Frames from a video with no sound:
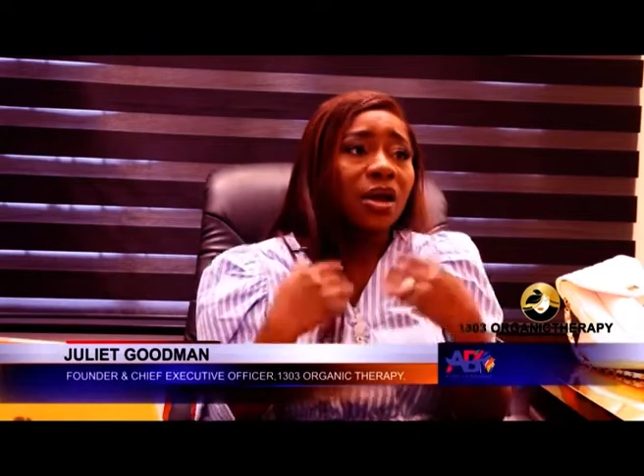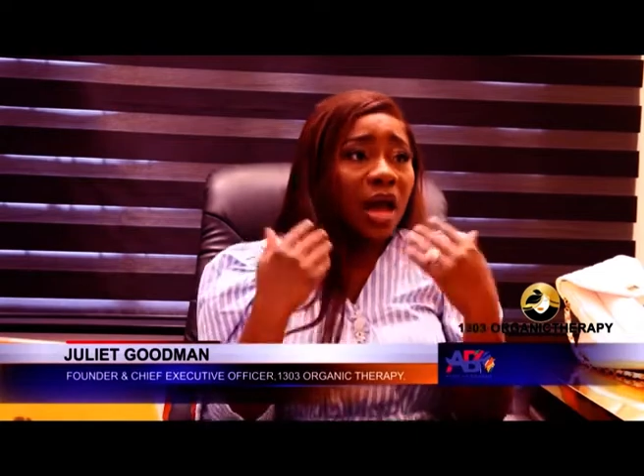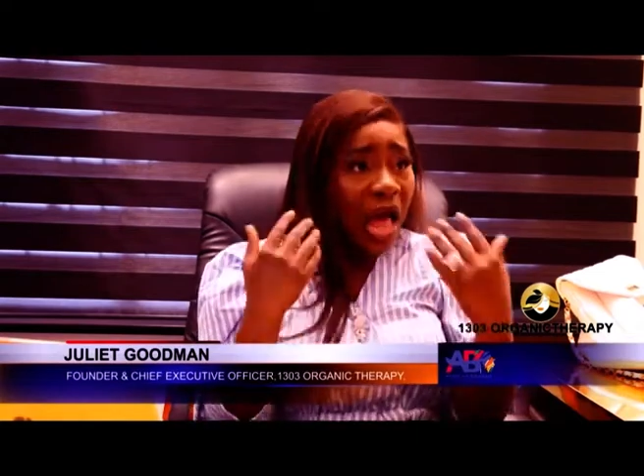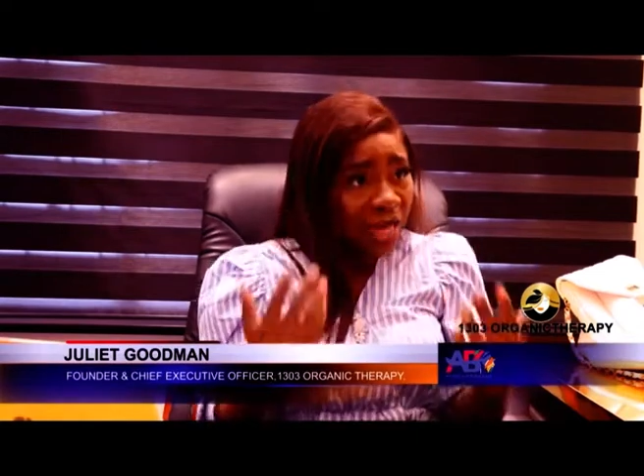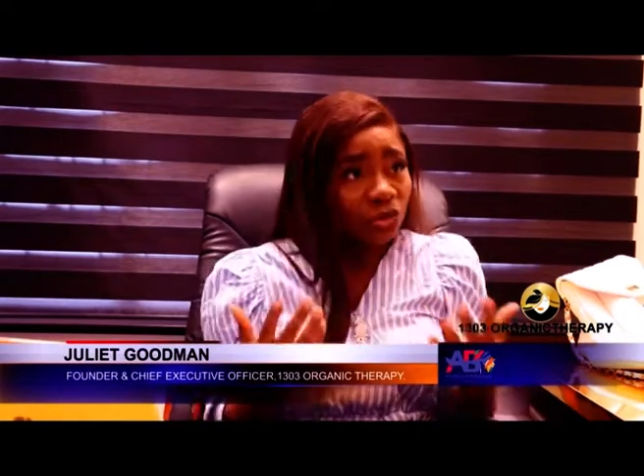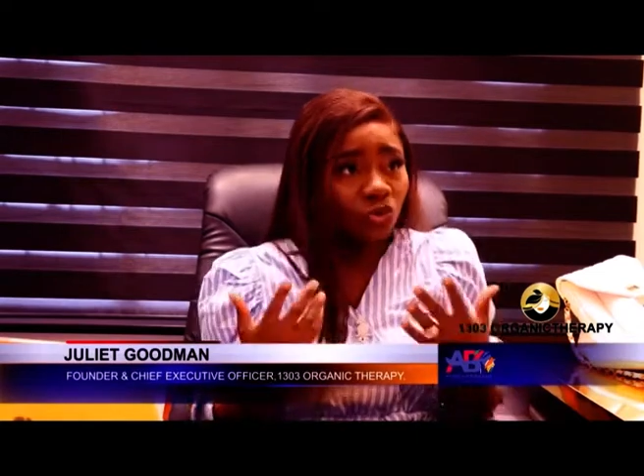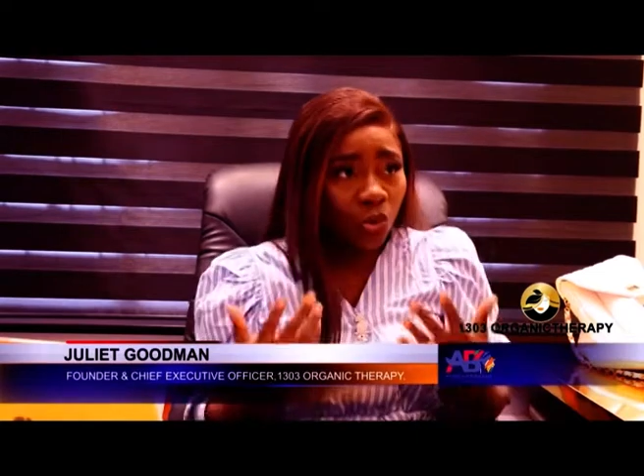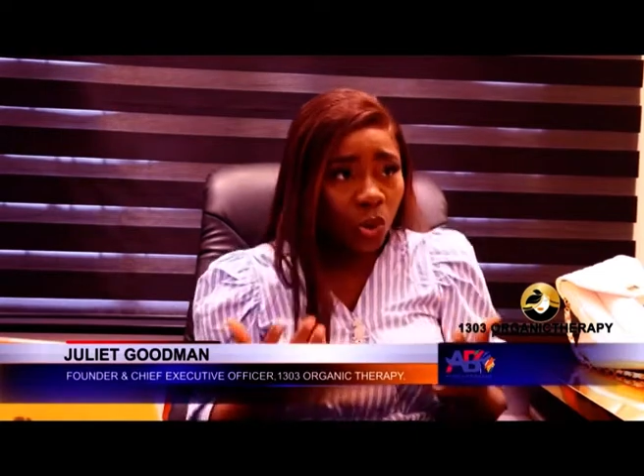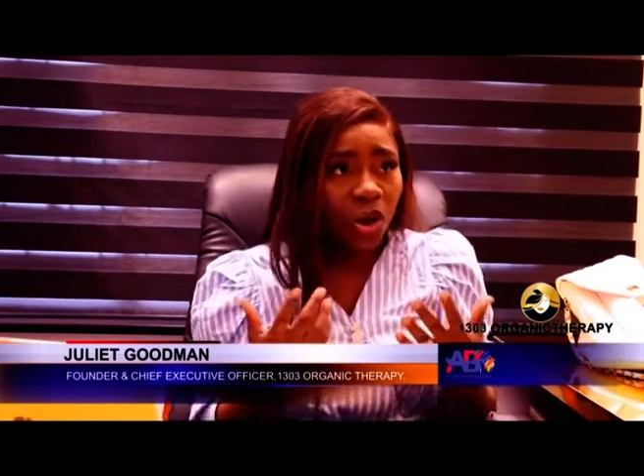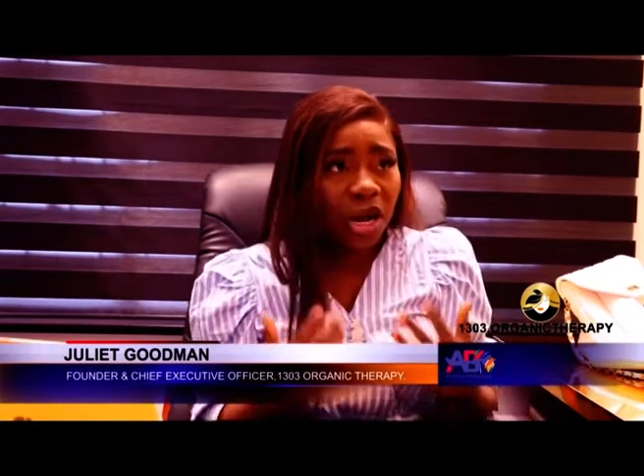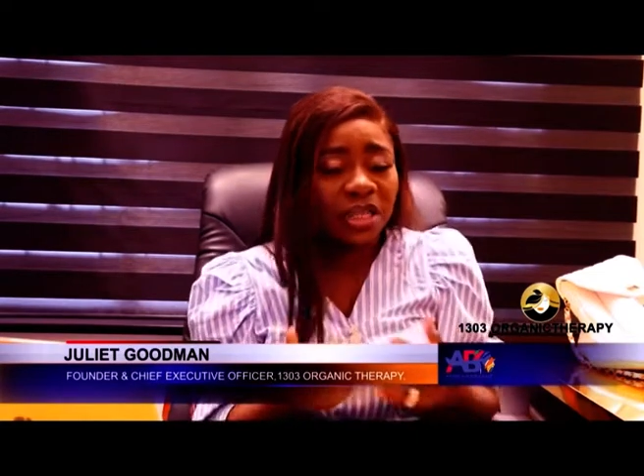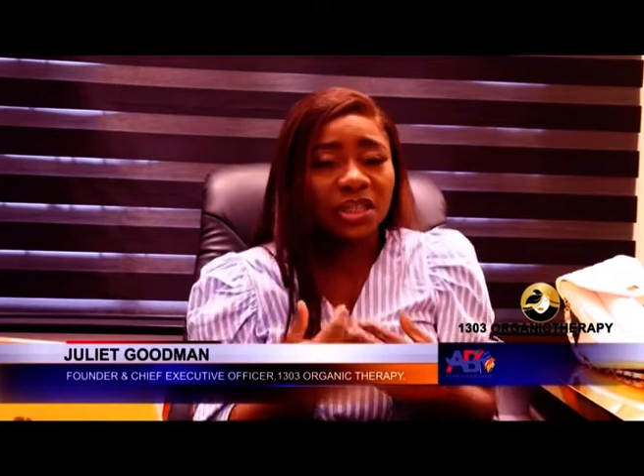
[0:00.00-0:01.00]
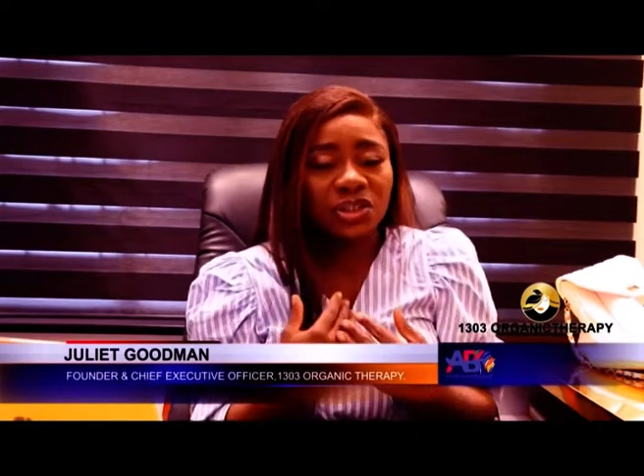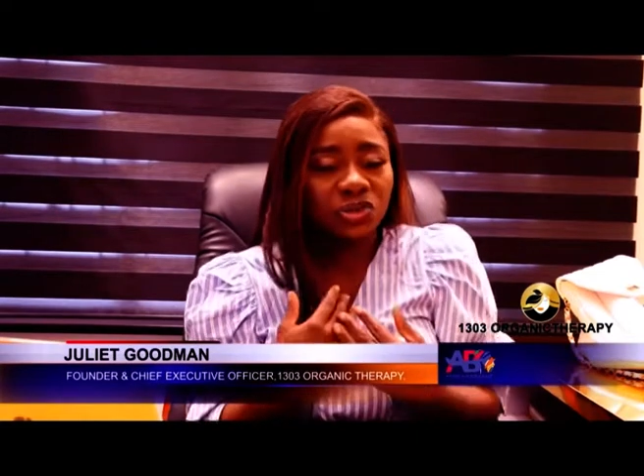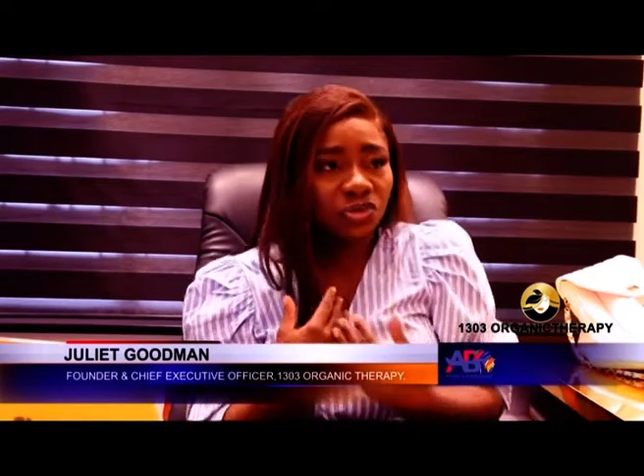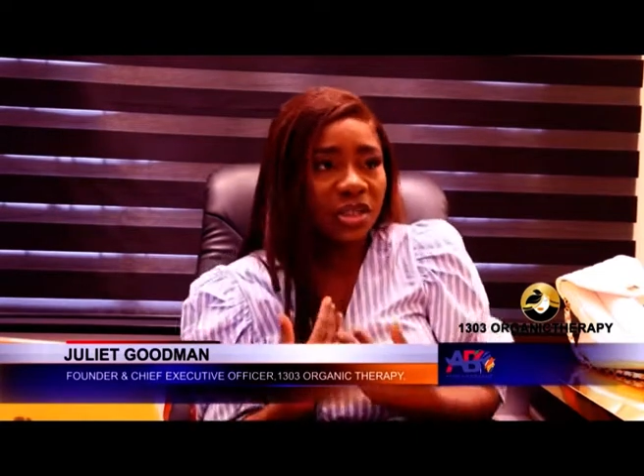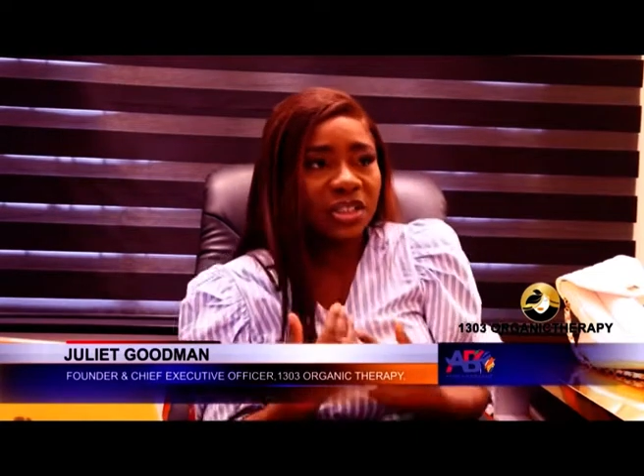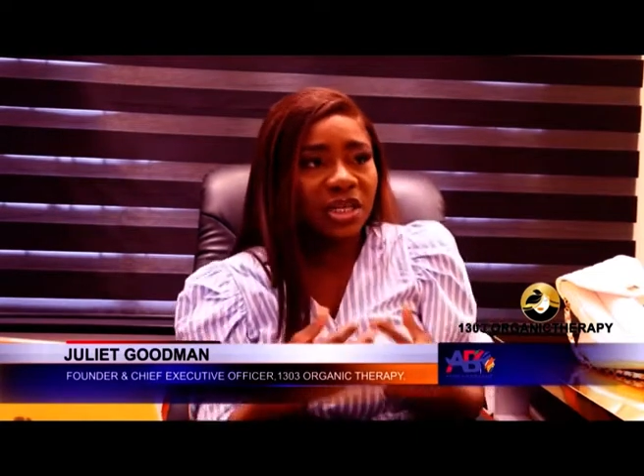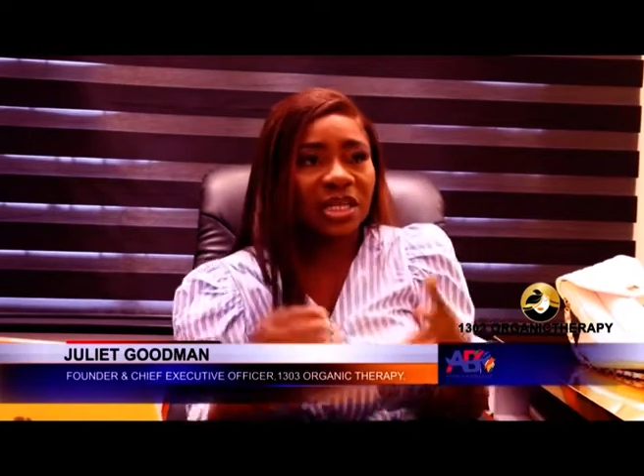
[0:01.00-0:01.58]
hard work and the stress